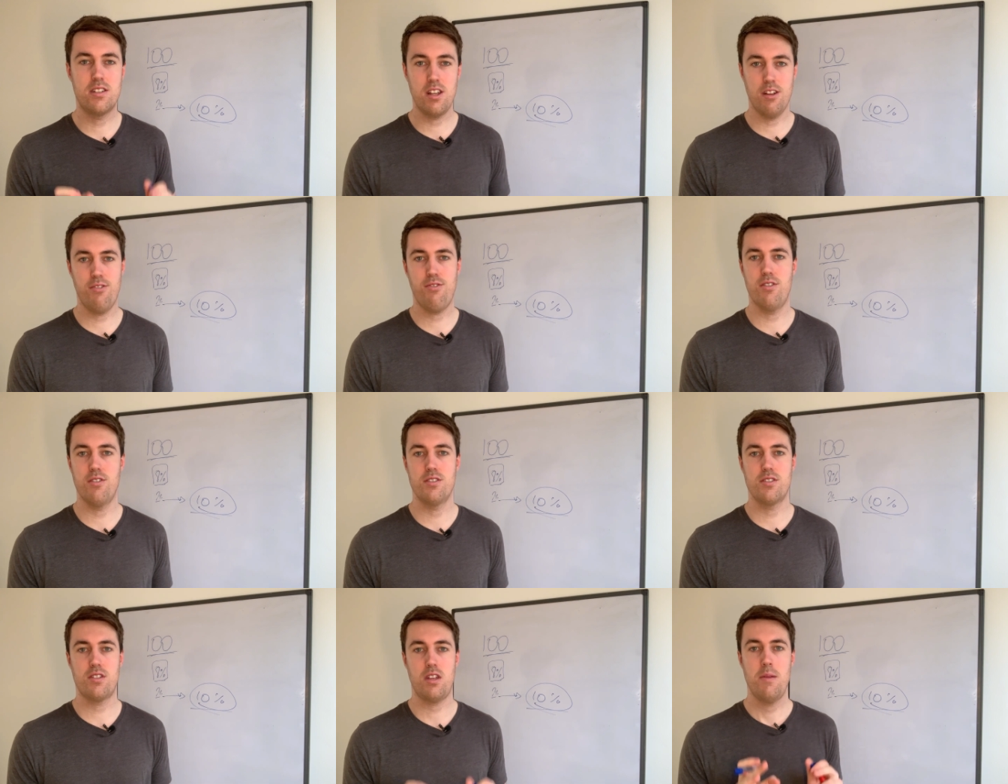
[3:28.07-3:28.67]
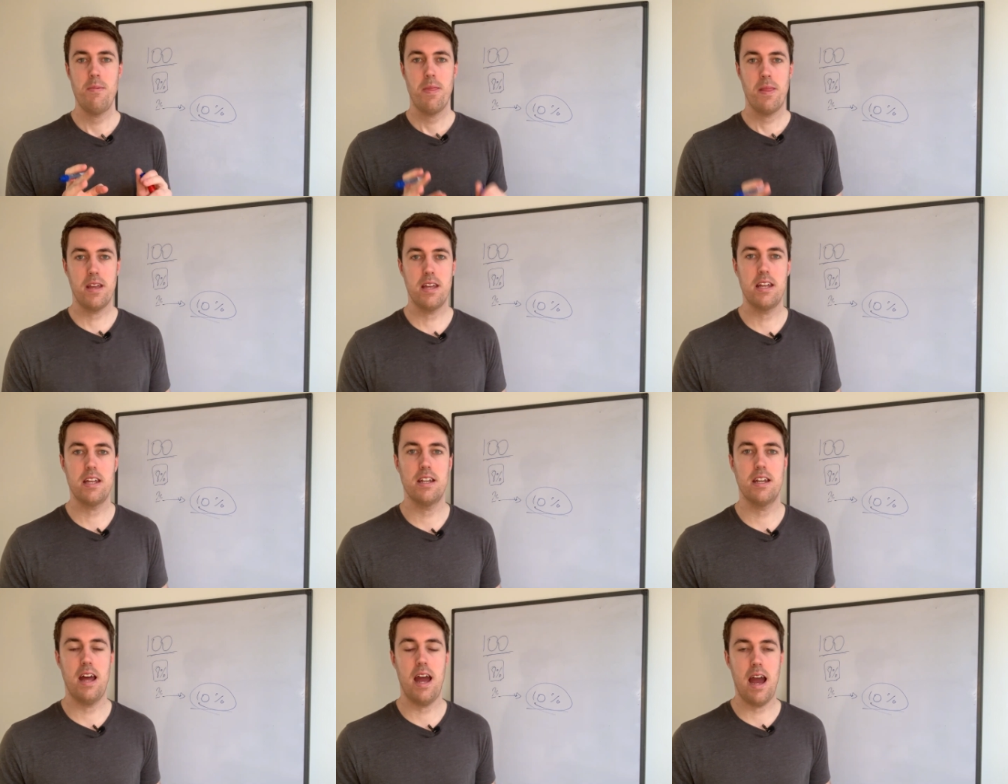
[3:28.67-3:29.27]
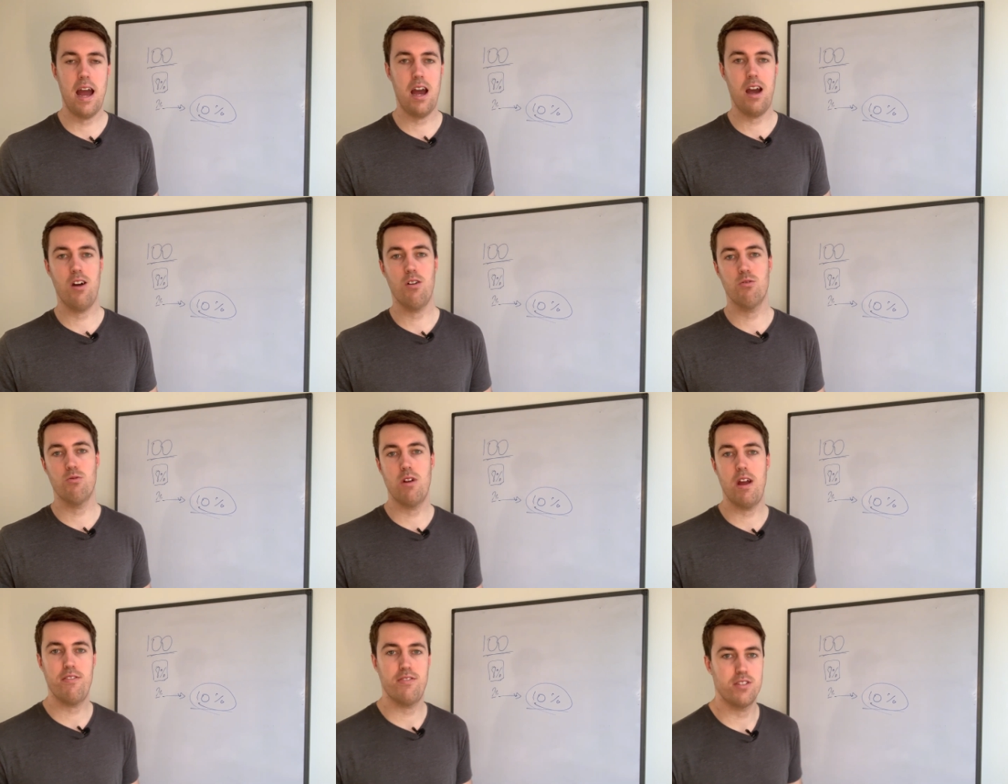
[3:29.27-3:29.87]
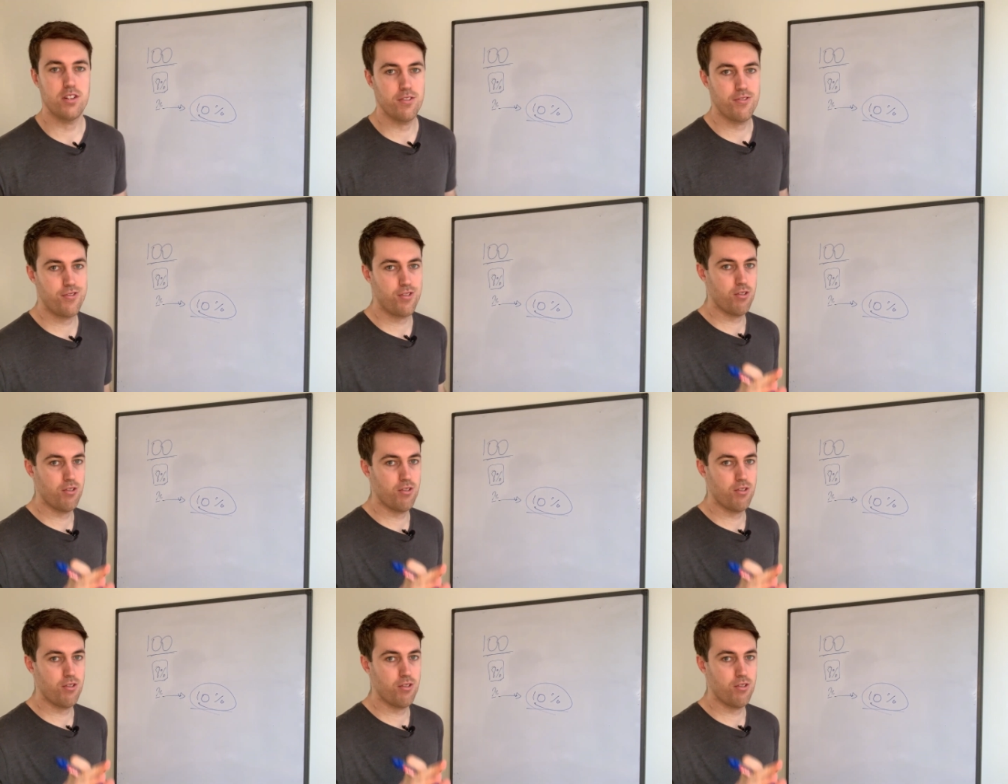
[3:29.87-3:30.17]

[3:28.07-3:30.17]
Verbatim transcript: difference in our revenue.